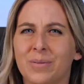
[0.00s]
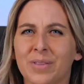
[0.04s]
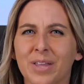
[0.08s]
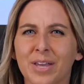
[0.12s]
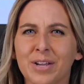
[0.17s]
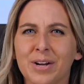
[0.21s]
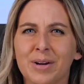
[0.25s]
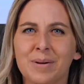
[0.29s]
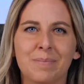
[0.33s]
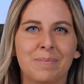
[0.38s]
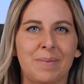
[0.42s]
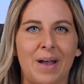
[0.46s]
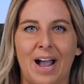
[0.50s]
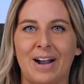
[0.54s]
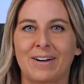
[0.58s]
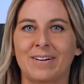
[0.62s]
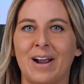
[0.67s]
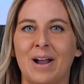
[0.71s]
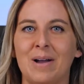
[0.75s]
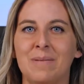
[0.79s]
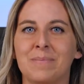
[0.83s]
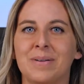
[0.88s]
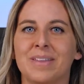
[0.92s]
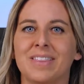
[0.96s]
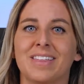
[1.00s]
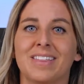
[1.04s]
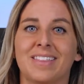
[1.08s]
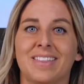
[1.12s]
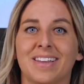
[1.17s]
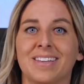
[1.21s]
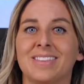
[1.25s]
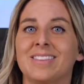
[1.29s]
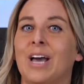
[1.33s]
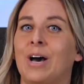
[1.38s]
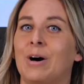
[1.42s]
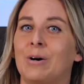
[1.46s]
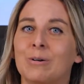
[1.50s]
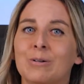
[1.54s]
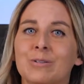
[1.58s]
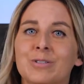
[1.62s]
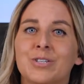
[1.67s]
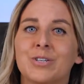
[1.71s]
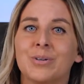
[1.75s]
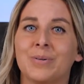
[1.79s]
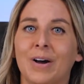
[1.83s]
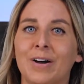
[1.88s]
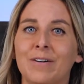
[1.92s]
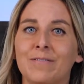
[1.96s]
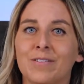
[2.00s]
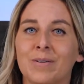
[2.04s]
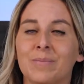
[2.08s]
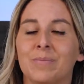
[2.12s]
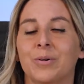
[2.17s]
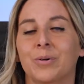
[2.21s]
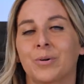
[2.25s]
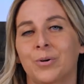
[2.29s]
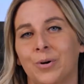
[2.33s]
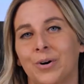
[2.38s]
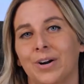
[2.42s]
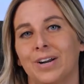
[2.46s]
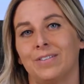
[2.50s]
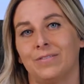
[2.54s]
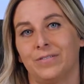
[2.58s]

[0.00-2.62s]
let your background be the thing that holds you up from recording